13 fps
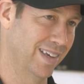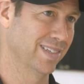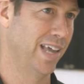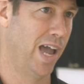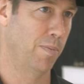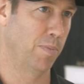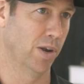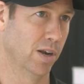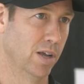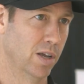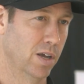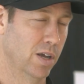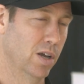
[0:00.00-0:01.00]
things happen.
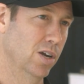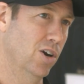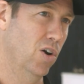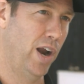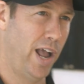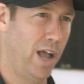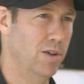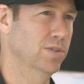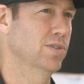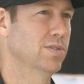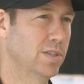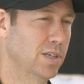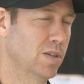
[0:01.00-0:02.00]
Our
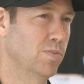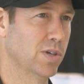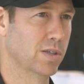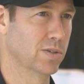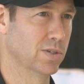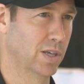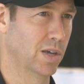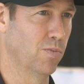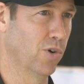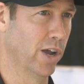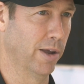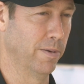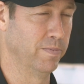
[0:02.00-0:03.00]
houses need to be the same
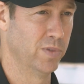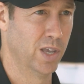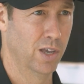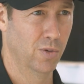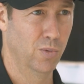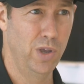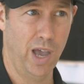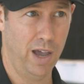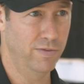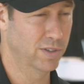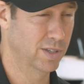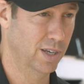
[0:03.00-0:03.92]
way. We have the